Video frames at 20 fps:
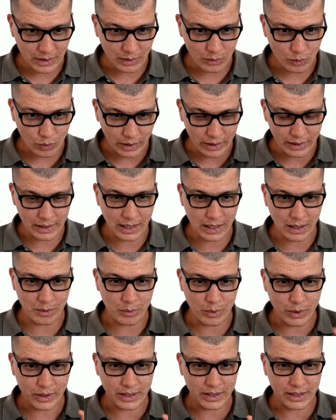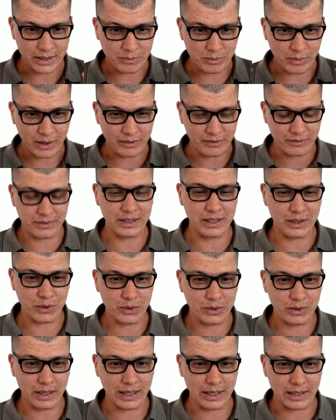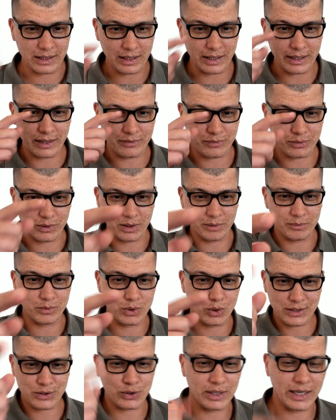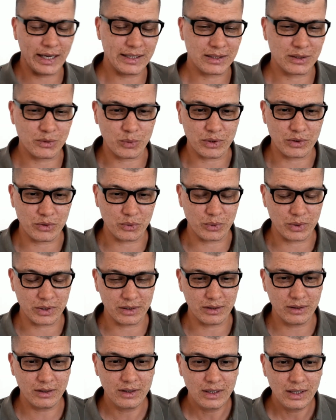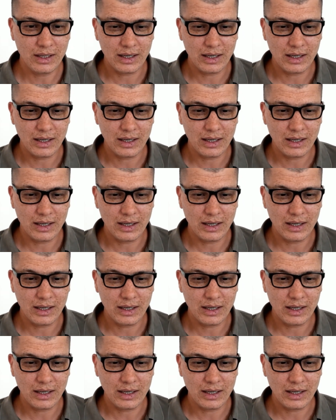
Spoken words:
Right now I'm looking at my video and therefore I'm disconnected with you here.